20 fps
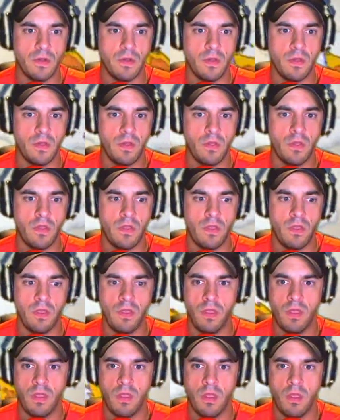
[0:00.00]

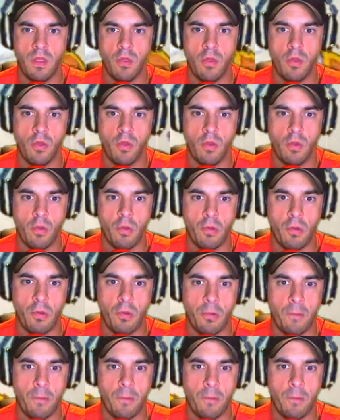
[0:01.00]
Nothing is said.